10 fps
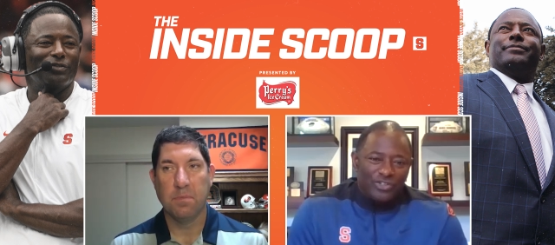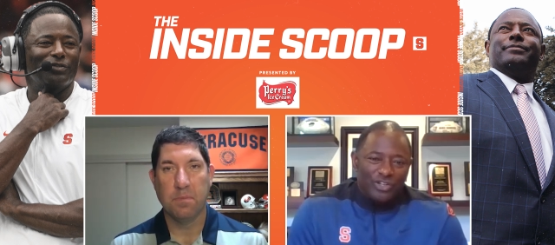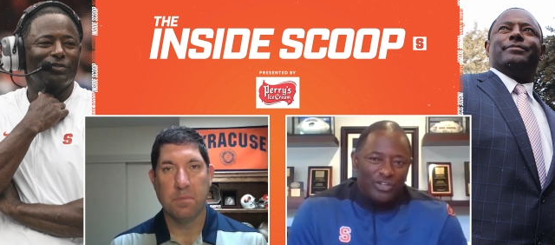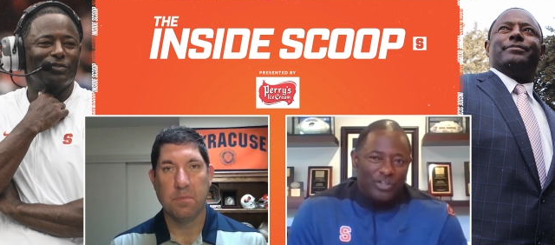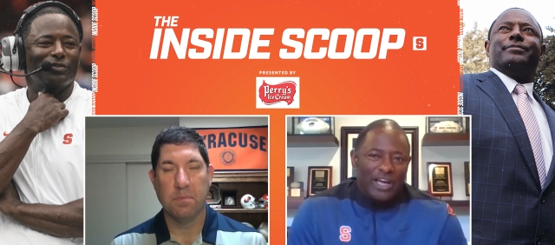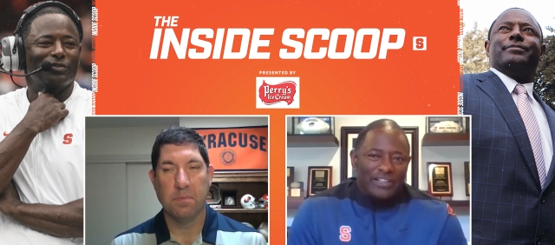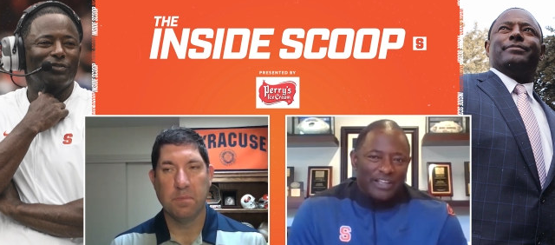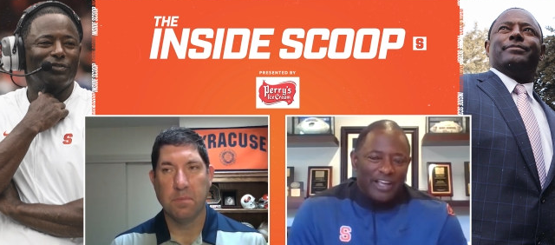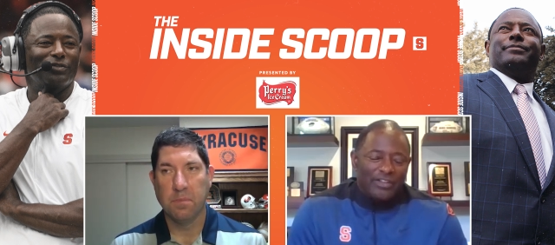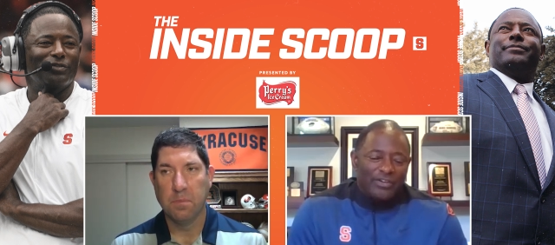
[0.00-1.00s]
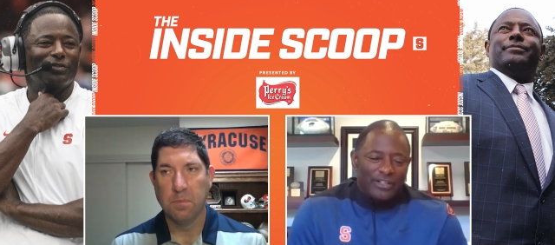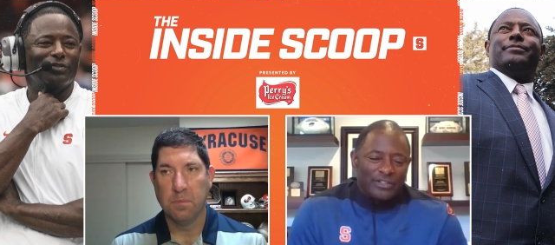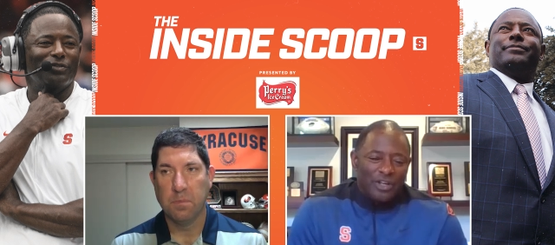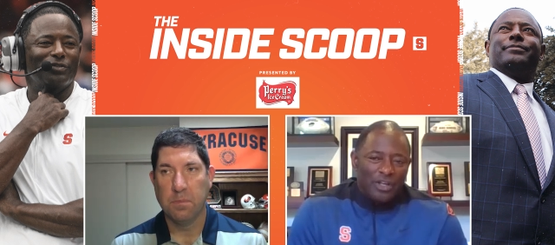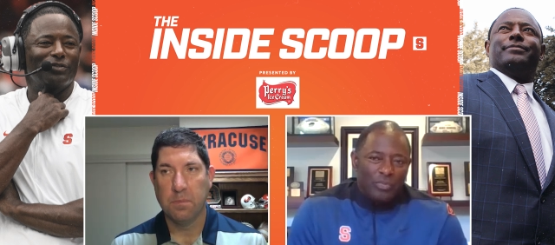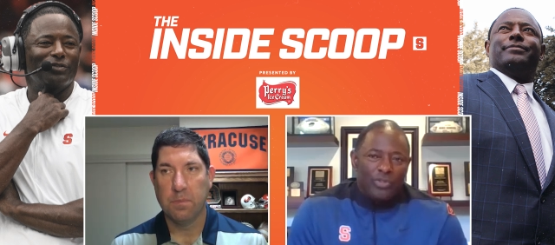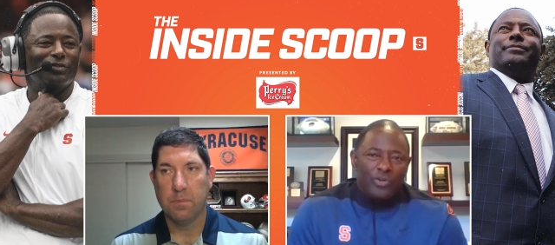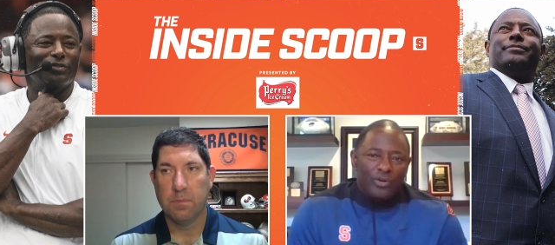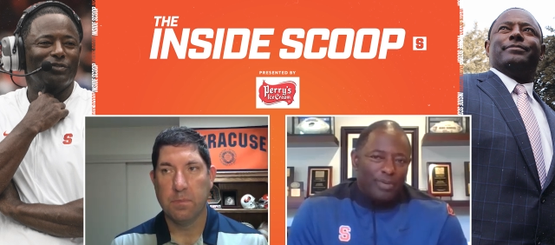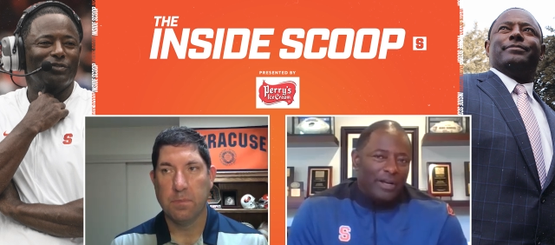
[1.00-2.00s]
Speaker 1: You, you got together as with
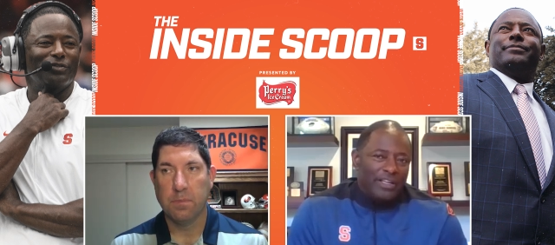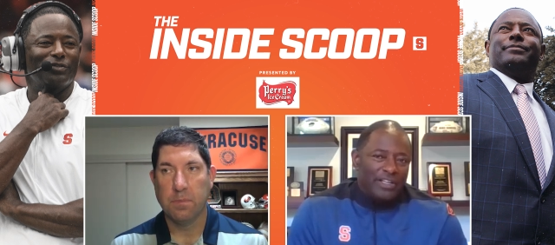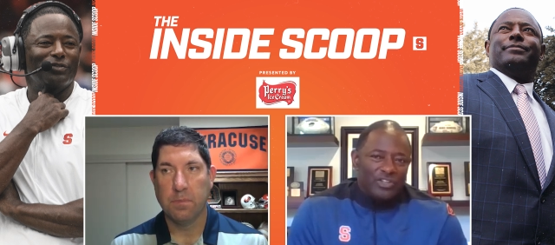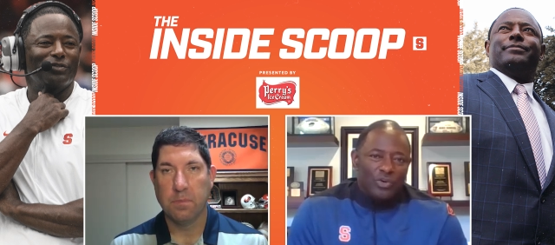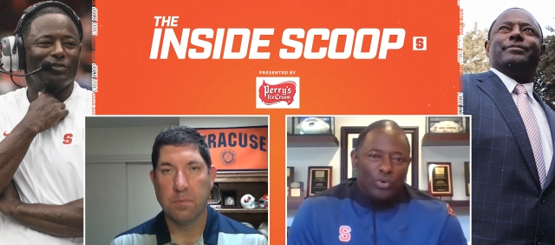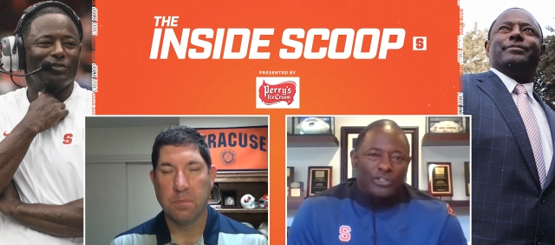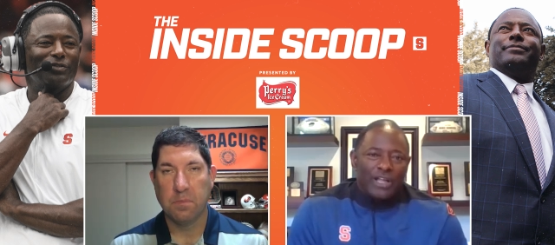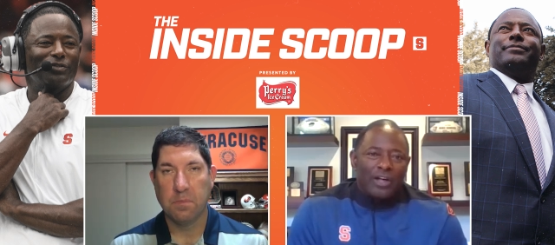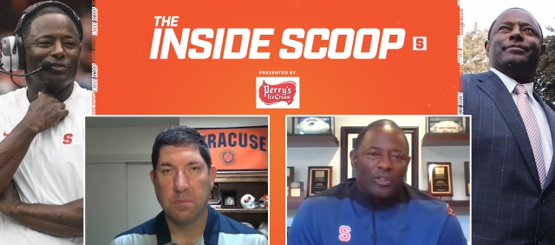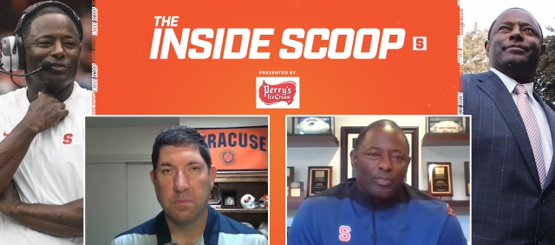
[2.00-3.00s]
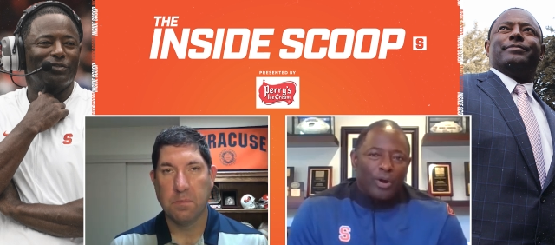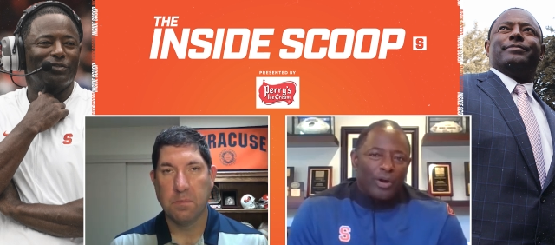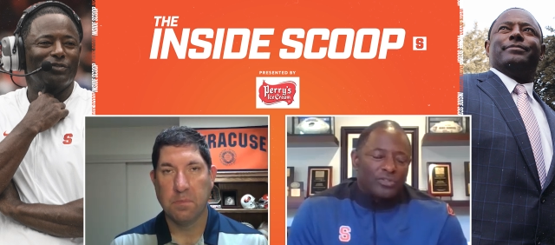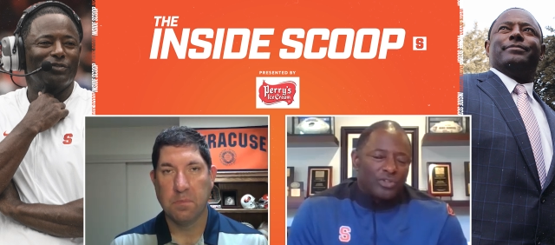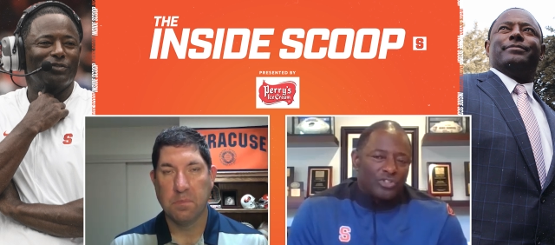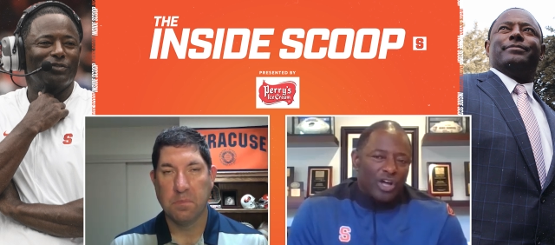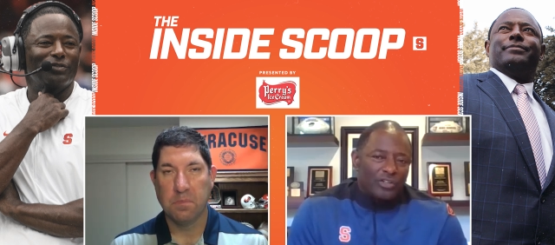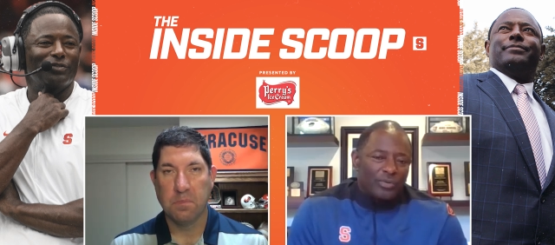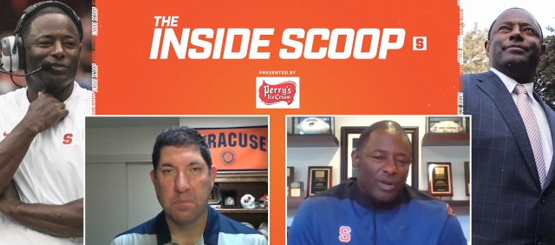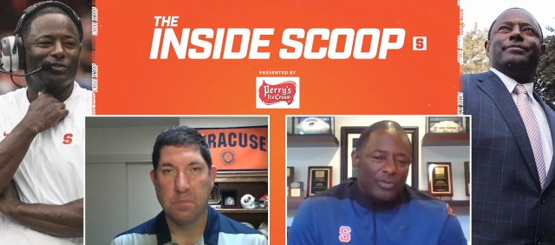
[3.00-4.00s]
your buddies and you worked out in the parks or you
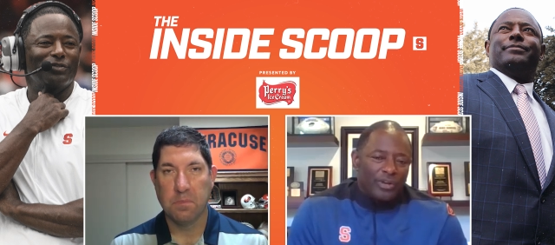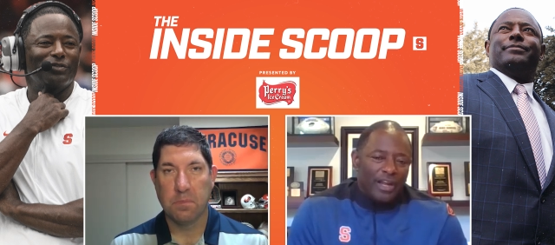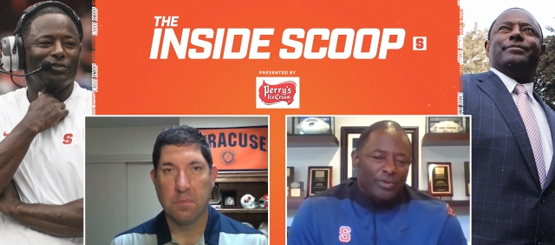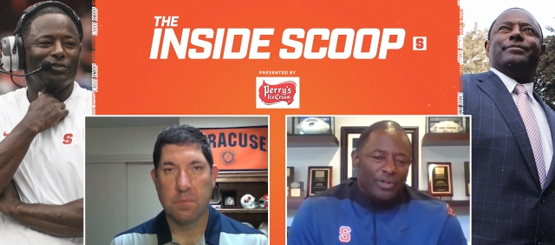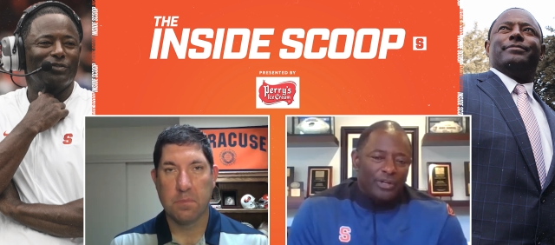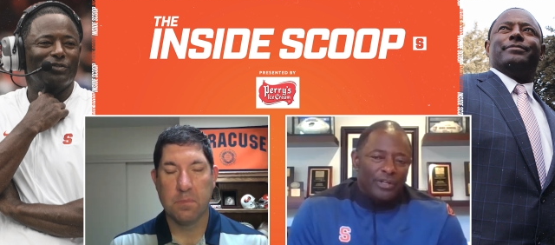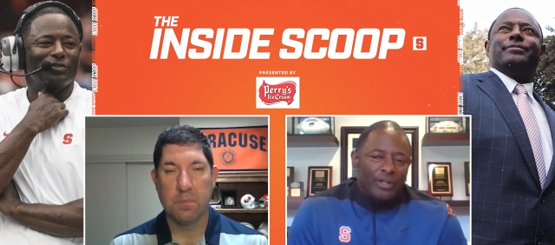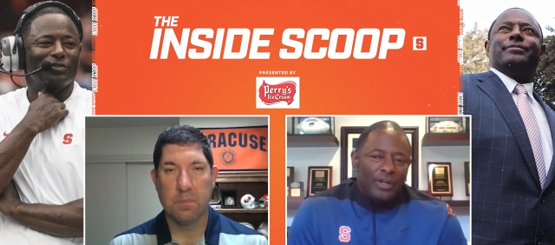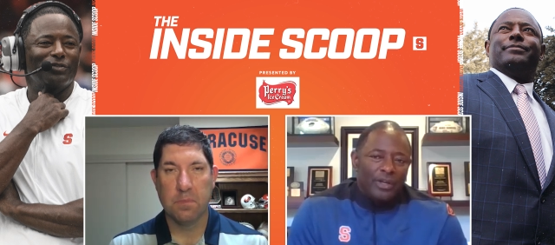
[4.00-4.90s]
jogged around the neighborhood